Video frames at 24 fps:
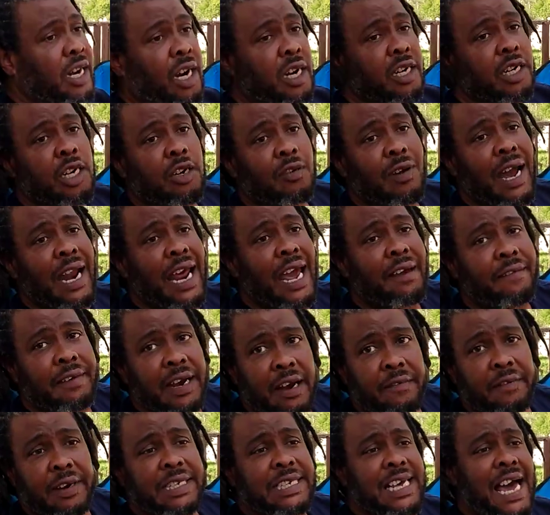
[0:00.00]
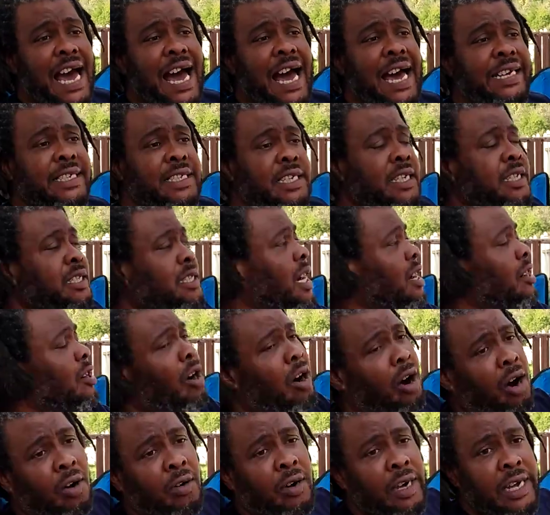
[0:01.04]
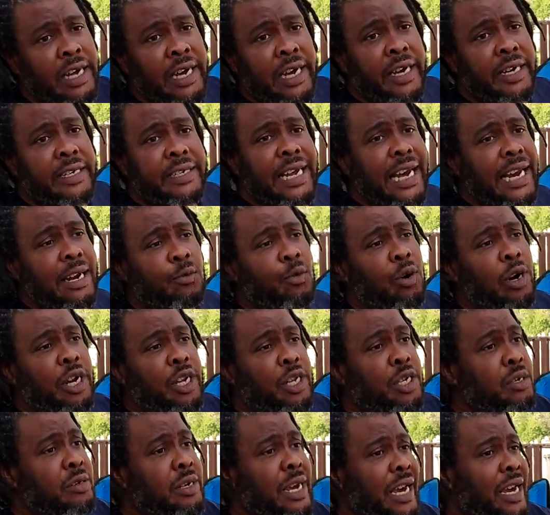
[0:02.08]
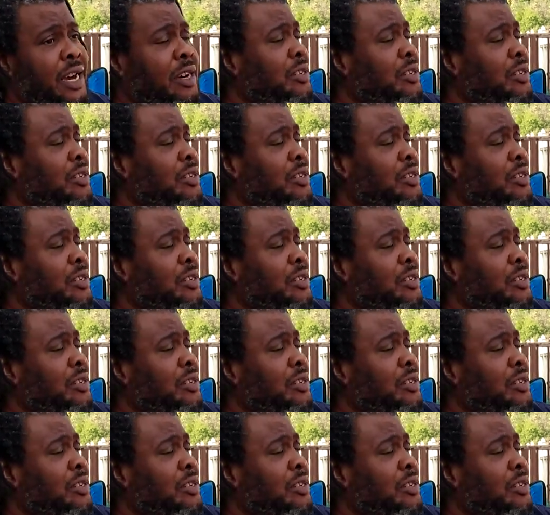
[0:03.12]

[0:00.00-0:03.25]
off the ground. I ain't advertised and done all that I want to do yet